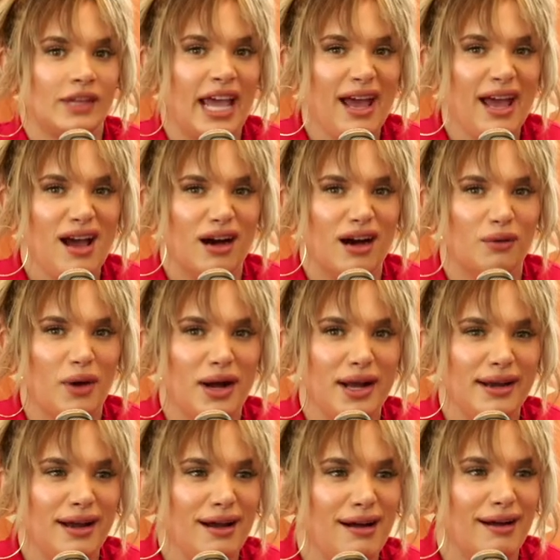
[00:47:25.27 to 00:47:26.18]
Yeah, no,
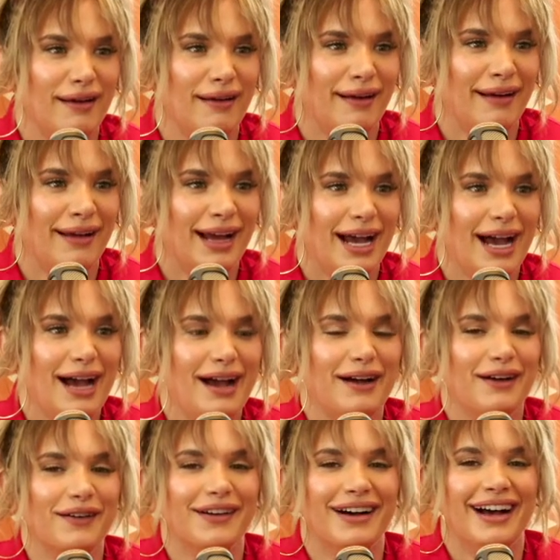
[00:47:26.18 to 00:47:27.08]
why I'm not?
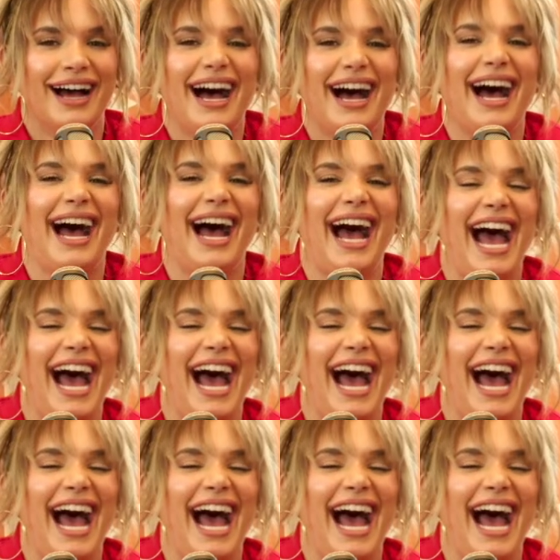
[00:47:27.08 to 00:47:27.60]
Oh,